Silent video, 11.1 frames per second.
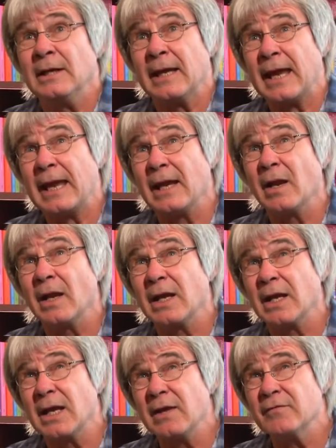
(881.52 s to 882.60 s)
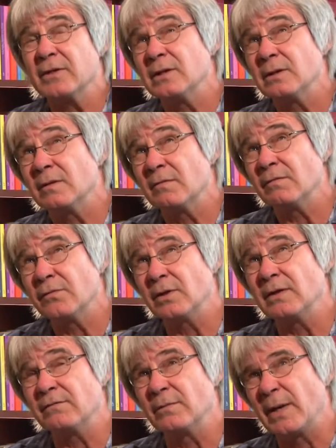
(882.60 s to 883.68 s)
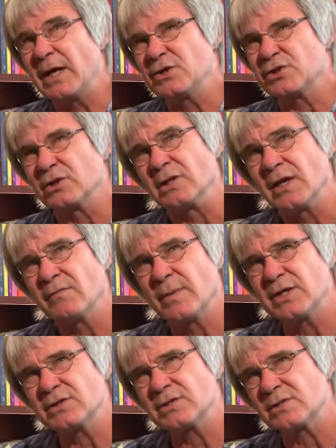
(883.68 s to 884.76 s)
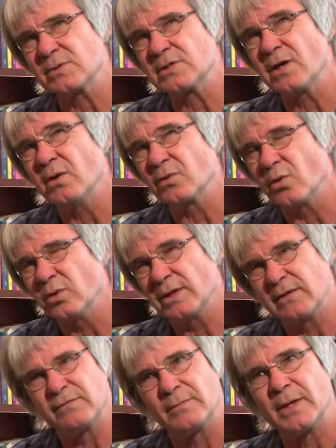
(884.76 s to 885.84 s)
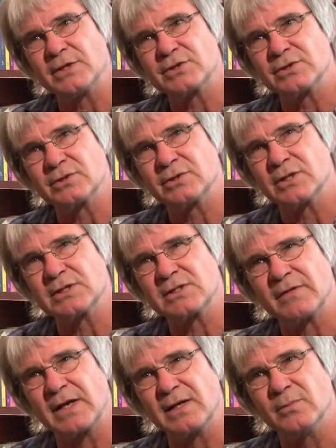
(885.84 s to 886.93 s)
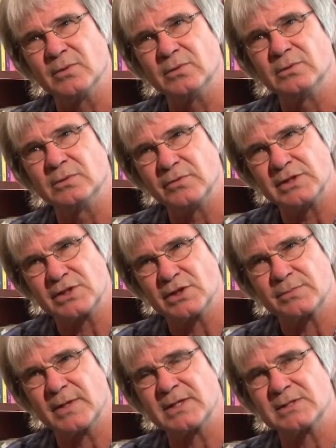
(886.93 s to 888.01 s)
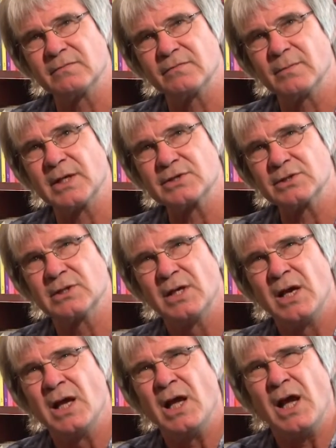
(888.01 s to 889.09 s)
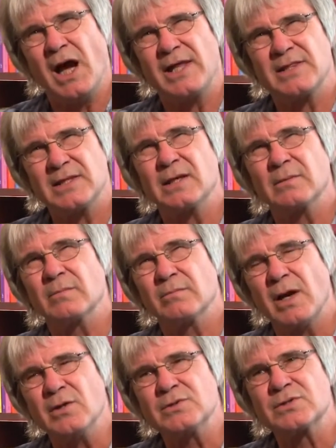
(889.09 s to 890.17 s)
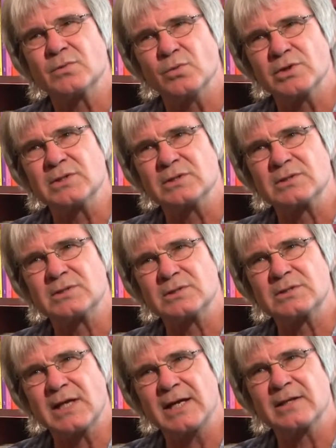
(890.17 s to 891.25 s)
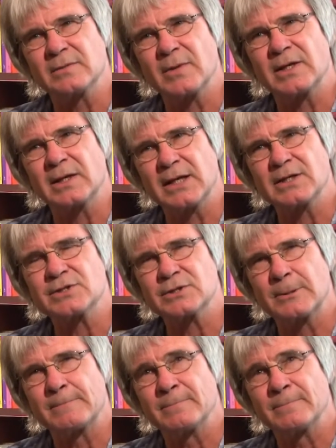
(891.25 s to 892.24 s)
And given the full information, if patients were told all the information that's available, research-based information, I think most wouldn't take the medication.